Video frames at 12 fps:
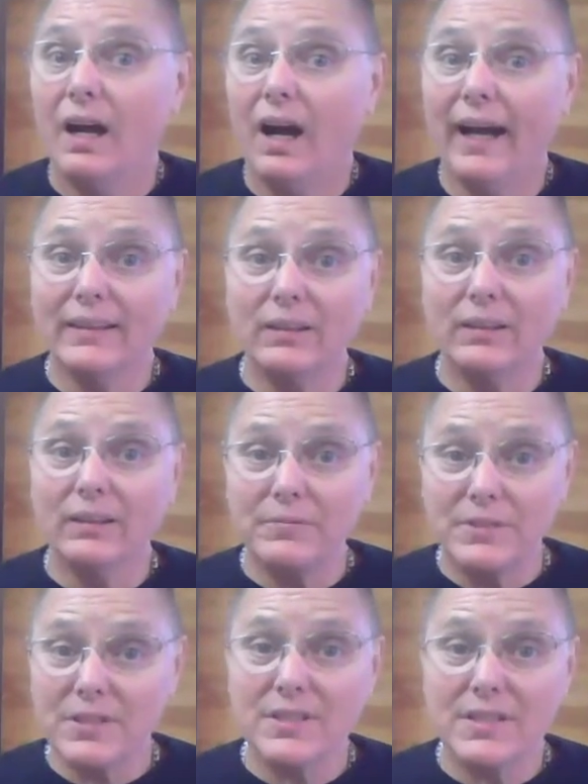I'd love
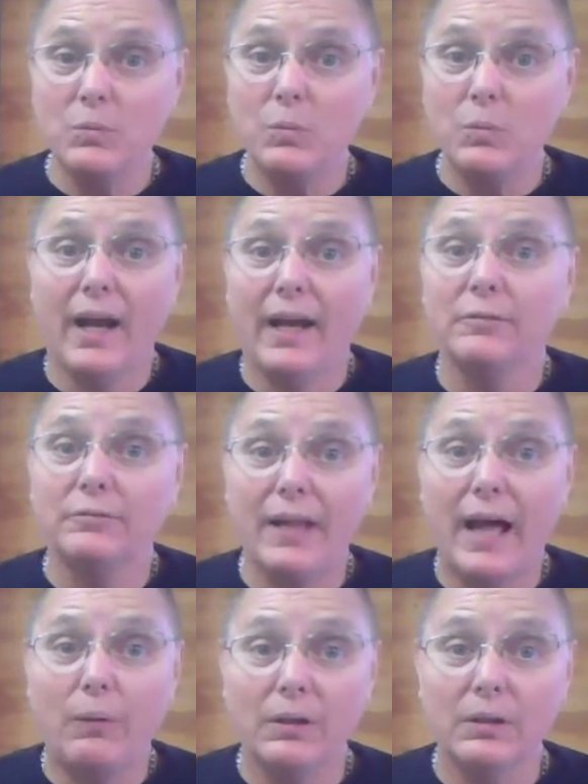to see what kind of
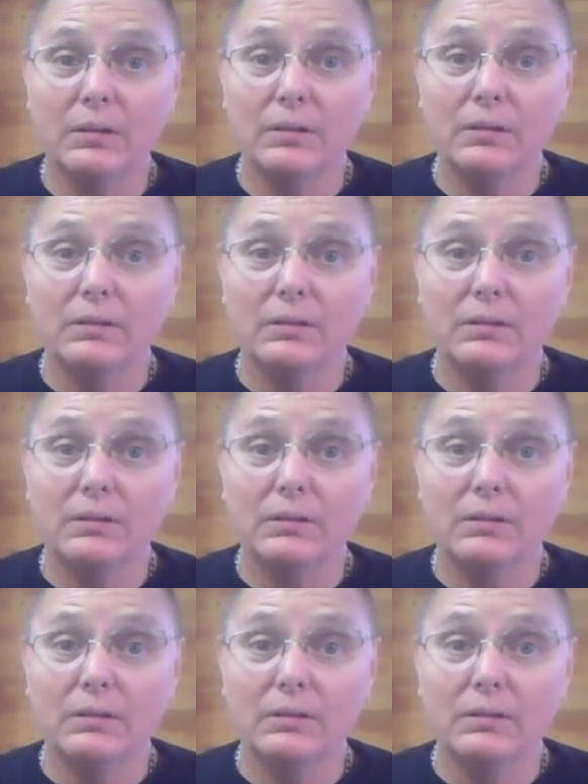flower